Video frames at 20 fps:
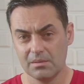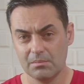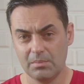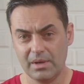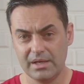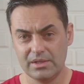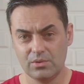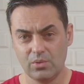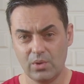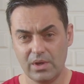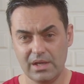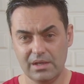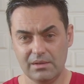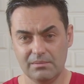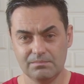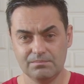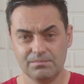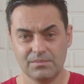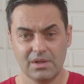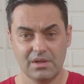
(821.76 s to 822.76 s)
By the way,
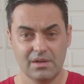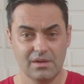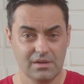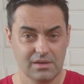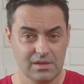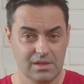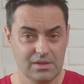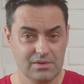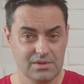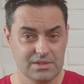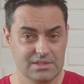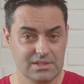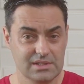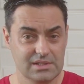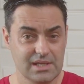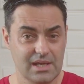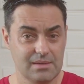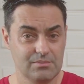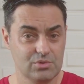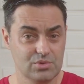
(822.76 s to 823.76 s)
here is the time